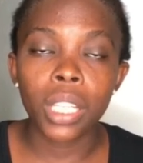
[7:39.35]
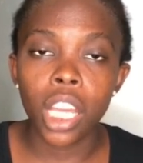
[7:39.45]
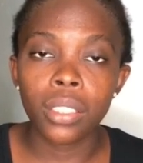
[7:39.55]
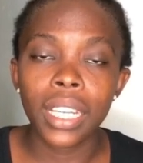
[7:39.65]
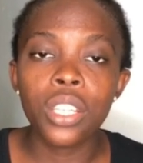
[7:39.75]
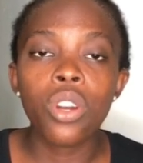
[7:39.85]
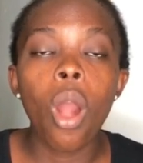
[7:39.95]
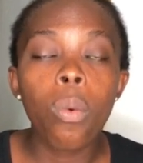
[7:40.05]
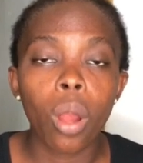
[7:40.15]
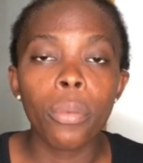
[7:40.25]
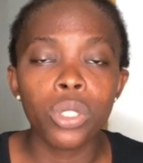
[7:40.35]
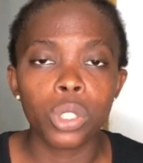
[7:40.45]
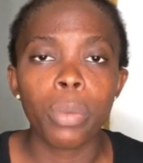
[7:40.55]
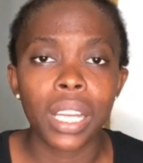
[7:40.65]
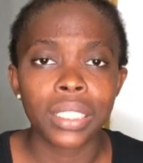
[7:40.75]
especially upcoming
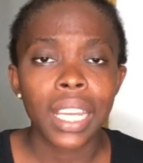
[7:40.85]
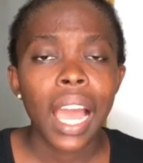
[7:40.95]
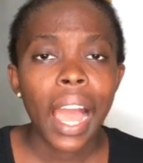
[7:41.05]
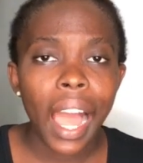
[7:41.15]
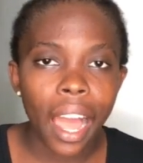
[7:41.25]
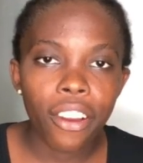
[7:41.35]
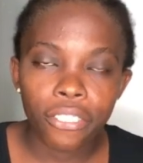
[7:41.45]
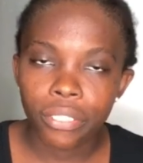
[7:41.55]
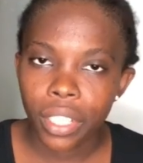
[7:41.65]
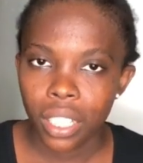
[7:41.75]
YouTubers, have.